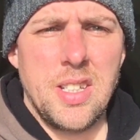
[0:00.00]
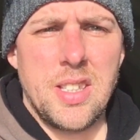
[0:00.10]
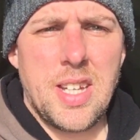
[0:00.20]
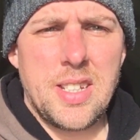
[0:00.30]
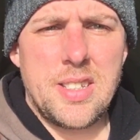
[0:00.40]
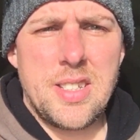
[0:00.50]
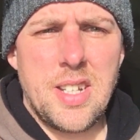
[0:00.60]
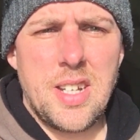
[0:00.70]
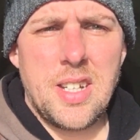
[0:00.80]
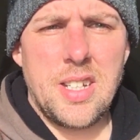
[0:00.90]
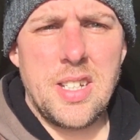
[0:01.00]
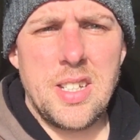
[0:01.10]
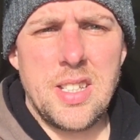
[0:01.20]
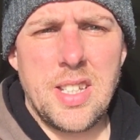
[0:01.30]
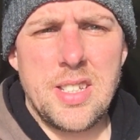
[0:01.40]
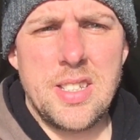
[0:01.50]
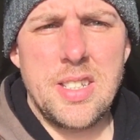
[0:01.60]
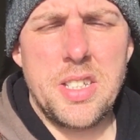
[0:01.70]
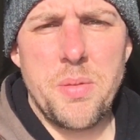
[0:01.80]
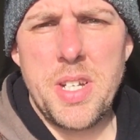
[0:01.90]
that's the
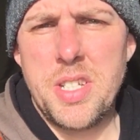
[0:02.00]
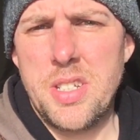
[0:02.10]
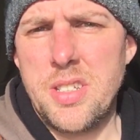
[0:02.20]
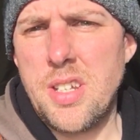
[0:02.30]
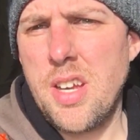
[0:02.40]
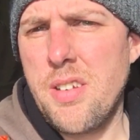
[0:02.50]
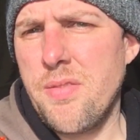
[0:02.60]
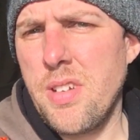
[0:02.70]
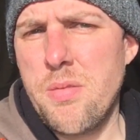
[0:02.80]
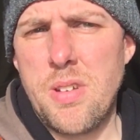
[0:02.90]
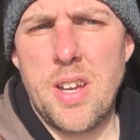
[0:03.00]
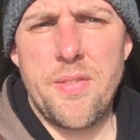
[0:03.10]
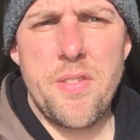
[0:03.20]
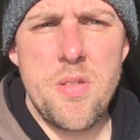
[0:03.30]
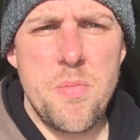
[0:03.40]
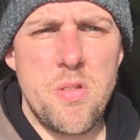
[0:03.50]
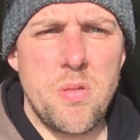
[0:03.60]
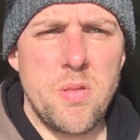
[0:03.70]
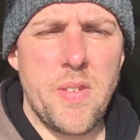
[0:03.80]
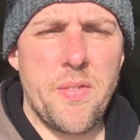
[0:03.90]
situation. So hopefully we'll get a few
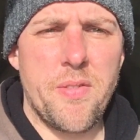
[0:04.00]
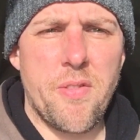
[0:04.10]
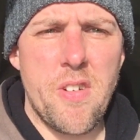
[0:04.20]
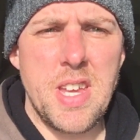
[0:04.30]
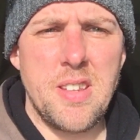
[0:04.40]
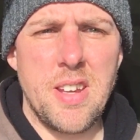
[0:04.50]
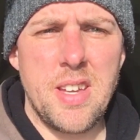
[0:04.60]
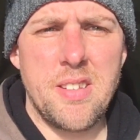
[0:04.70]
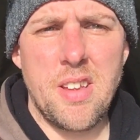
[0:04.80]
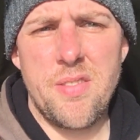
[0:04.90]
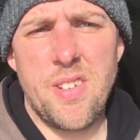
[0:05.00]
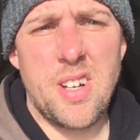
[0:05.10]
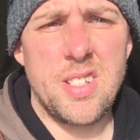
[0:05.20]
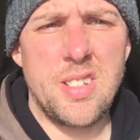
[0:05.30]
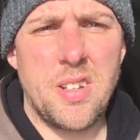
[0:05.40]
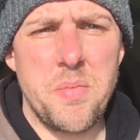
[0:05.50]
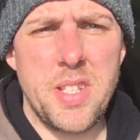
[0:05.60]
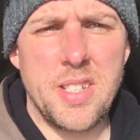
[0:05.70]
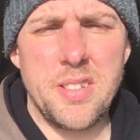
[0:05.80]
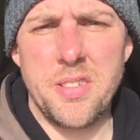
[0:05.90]
more. We've had 3 today so far, so I mean
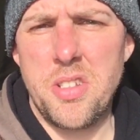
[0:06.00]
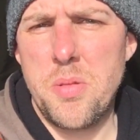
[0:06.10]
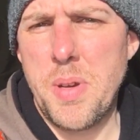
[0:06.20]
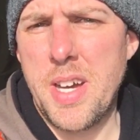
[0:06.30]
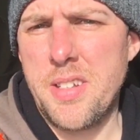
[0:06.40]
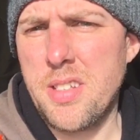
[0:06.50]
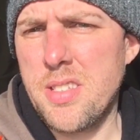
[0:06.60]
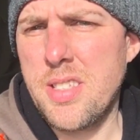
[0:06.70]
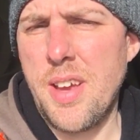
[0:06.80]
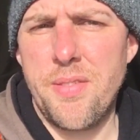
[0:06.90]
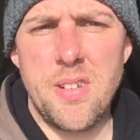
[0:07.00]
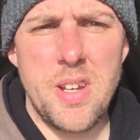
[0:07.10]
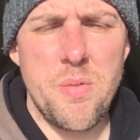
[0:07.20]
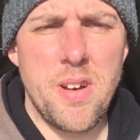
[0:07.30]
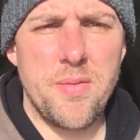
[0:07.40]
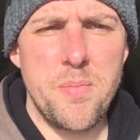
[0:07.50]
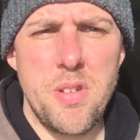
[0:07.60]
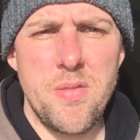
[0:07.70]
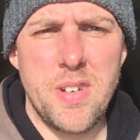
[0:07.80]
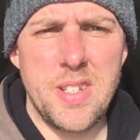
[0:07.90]
that's not too bad. Definitely worth
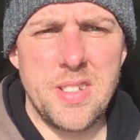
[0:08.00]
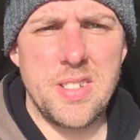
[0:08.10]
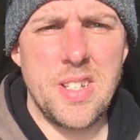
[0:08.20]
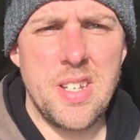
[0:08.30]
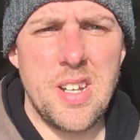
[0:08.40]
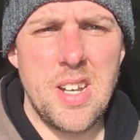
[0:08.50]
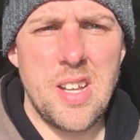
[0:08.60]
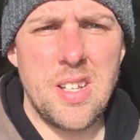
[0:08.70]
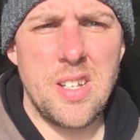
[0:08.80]
moving, as I said earlier.